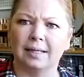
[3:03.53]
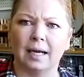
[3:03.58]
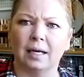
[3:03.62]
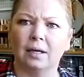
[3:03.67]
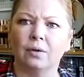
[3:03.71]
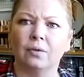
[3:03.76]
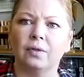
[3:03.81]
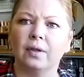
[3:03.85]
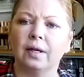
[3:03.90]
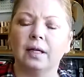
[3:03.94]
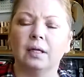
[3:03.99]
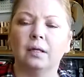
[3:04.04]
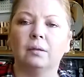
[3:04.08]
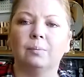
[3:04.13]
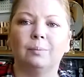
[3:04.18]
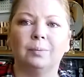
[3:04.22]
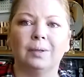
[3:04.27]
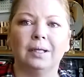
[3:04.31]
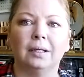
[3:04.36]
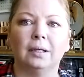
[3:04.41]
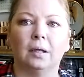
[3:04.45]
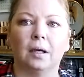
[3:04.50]
I don't think it'll
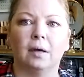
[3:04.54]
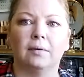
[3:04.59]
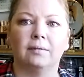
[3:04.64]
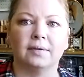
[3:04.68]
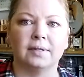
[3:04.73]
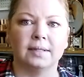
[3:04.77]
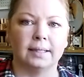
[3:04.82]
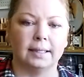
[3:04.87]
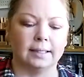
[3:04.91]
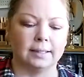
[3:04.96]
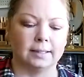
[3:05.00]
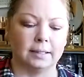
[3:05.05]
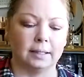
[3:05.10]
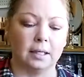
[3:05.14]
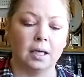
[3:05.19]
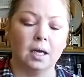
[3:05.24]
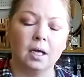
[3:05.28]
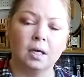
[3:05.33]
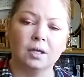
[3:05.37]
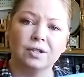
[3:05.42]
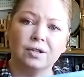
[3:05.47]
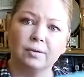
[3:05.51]
peel off as nicely.
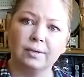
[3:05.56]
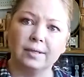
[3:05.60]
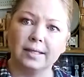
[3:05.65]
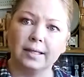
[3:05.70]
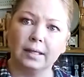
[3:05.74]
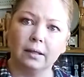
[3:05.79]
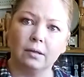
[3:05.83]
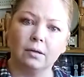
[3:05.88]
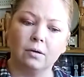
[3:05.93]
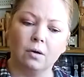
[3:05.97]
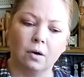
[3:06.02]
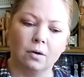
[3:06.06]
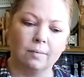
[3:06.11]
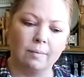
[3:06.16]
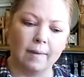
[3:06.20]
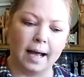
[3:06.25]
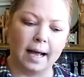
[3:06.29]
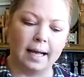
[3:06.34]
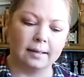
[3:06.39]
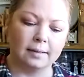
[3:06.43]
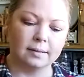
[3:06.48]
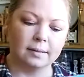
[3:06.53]
So a silicone
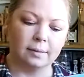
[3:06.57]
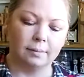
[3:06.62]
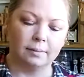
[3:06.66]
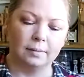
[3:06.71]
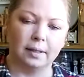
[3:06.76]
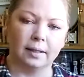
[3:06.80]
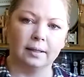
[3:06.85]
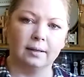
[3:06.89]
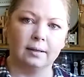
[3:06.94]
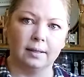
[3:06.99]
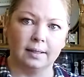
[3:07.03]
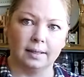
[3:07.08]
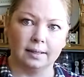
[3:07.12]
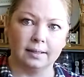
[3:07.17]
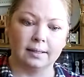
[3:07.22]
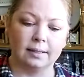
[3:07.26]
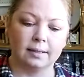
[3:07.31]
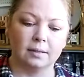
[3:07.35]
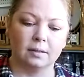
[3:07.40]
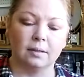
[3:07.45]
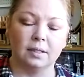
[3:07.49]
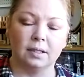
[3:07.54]
mat, something like
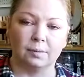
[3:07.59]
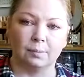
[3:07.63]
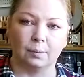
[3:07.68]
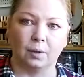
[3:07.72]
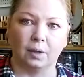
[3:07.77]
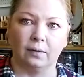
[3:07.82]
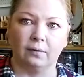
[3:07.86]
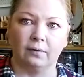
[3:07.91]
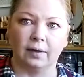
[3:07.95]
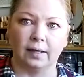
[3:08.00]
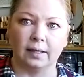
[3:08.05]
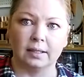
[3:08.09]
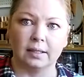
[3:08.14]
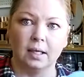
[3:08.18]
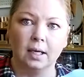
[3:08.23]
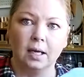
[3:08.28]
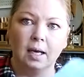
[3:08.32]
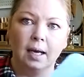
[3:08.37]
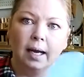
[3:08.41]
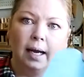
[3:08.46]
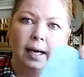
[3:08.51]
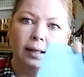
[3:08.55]
this, is perfect.
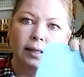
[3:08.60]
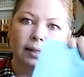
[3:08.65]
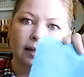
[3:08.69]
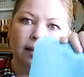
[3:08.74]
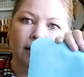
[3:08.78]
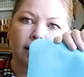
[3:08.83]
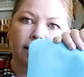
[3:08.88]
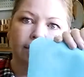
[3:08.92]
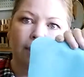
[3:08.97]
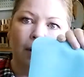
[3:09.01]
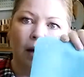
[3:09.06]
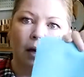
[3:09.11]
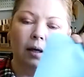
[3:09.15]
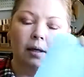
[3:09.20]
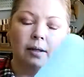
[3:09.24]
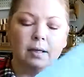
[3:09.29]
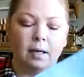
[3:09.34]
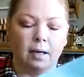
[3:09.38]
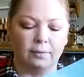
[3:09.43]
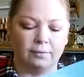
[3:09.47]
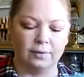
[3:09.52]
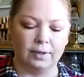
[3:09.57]
And it's small
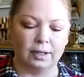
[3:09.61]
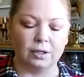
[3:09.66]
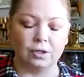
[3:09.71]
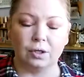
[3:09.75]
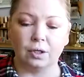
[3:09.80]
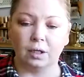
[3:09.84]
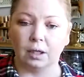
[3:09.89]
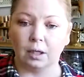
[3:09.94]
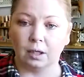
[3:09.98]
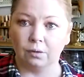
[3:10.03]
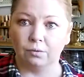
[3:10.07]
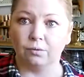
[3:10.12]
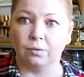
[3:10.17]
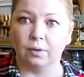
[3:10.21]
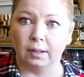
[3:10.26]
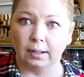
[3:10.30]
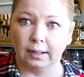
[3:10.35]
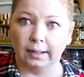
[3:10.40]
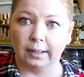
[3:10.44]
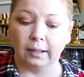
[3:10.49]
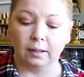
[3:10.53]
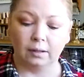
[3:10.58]
enough that you can
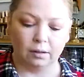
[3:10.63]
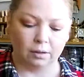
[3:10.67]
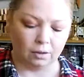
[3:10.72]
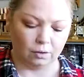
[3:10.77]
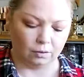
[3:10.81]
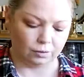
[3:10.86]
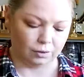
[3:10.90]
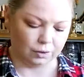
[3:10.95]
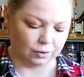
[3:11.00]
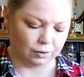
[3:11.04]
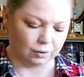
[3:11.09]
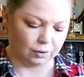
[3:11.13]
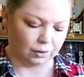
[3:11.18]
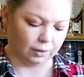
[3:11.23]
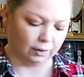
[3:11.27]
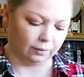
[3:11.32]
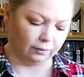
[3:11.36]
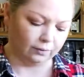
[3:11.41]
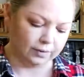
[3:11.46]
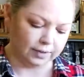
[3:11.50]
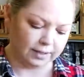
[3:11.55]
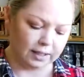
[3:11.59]
really, just sort
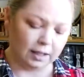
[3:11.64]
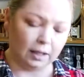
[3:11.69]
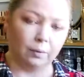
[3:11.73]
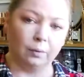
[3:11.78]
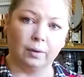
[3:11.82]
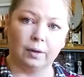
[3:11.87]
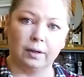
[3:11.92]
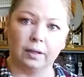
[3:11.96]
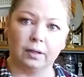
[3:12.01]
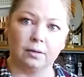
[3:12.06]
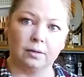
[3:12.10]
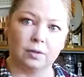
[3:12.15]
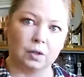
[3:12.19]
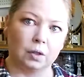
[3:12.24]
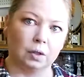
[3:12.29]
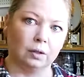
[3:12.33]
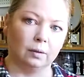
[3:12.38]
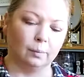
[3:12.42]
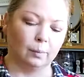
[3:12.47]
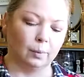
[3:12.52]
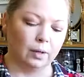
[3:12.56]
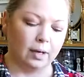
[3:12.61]
of stay within
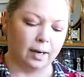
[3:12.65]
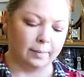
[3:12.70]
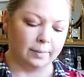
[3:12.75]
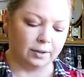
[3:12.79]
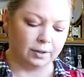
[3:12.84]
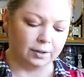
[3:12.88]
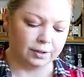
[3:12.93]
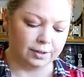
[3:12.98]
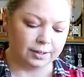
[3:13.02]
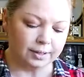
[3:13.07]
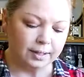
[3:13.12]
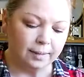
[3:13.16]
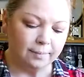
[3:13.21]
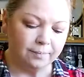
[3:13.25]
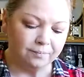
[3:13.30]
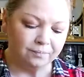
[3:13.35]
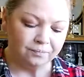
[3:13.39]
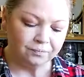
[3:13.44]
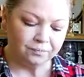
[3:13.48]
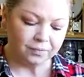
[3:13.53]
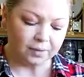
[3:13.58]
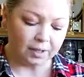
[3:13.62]
certain parameters.
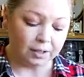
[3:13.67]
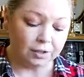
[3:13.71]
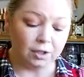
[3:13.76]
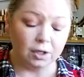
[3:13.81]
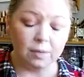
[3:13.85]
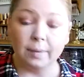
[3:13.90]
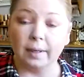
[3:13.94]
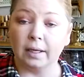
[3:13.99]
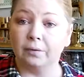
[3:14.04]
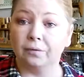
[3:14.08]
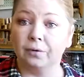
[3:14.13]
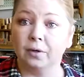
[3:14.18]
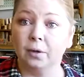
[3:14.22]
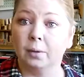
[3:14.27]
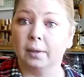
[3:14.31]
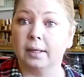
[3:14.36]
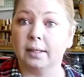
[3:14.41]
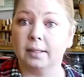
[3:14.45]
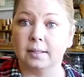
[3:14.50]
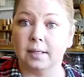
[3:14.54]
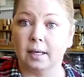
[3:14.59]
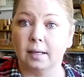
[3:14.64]
And you can make a few
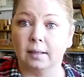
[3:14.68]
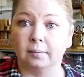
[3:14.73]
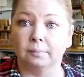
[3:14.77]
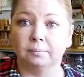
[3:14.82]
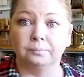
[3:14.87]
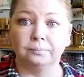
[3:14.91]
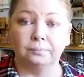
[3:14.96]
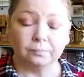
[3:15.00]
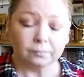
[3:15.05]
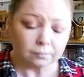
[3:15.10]
at a time.